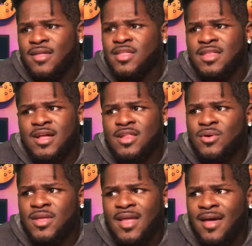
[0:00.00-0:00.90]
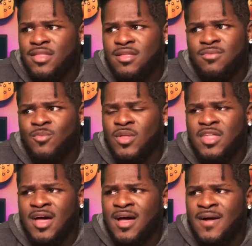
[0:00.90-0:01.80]
I said, Nickelodeon has it with
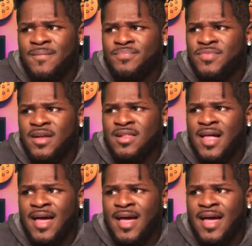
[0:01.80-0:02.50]
their